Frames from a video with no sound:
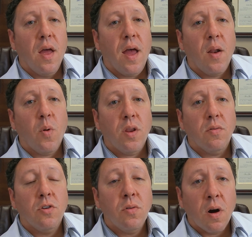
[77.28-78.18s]
And when you
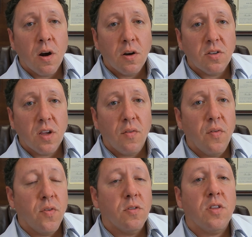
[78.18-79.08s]
do hurt yourself,
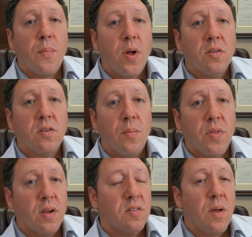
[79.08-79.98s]
if you step on
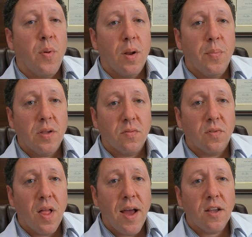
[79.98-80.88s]
something, step on a piece of
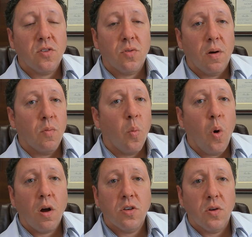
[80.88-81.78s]
glass, or
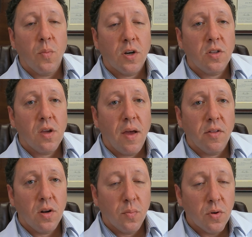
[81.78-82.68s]
walk so much that you have a
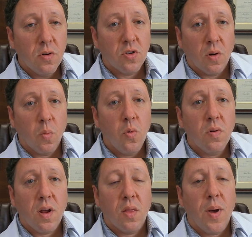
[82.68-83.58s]
little bruise or
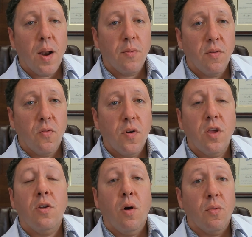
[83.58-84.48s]
wound on the bottom of your foot,
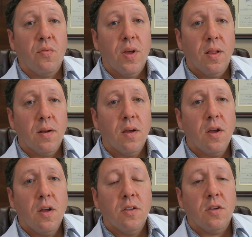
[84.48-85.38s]
you don't feel it.
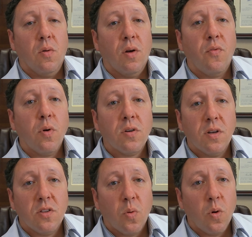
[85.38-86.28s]
So unfortunately,
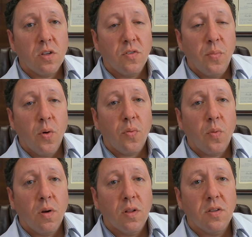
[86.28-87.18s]
it's the worst of both
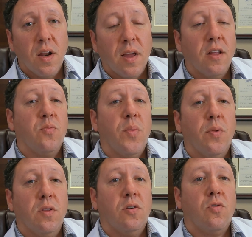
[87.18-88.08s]
worlds, and it gets
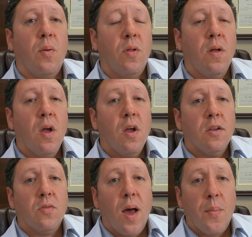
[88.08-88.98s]
people into trouble.
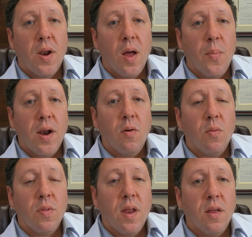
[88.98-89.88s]
So happy to help anyone
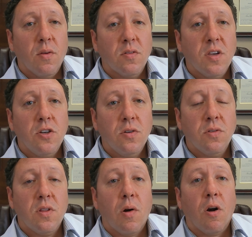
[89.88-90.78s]
with any of those
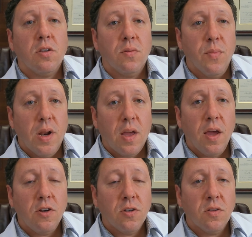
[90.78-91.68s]
issues. There are some
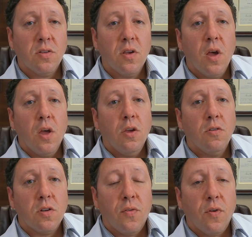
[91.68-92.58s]
medications.
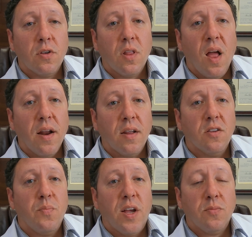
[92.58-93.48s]
Usually first line
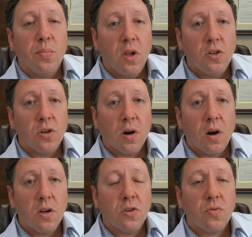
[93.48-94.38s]
is best blood sugar
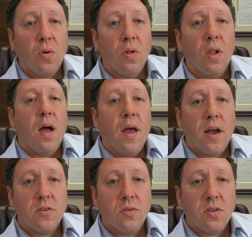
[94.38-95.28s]
control,
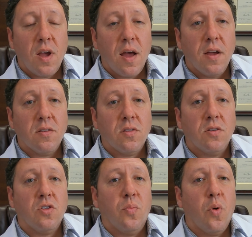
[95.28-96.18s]
exercise,
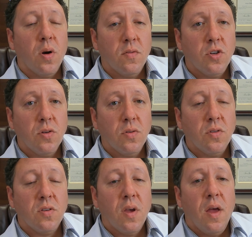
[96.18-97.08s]
supportive
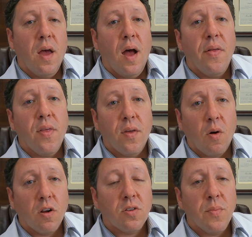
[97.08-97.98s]
shoes, and then there
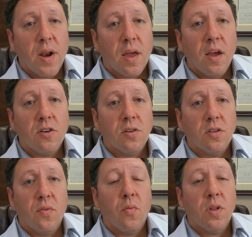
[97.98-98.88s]
are some medications
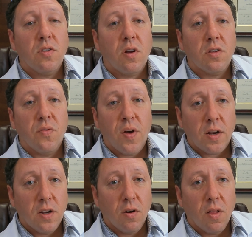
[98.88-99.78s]
if it really starts
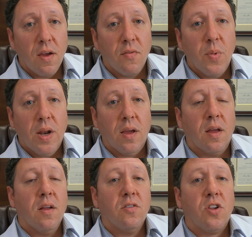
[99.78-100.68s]
affecting your life, meaning
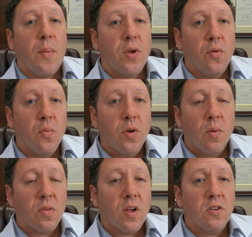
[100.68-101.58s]
stopping you from
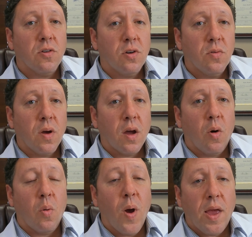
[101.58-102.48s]
doing things you're doing
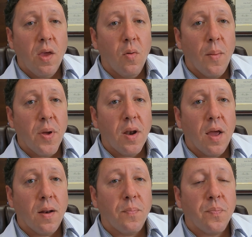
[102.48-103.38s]
or waking you up at night.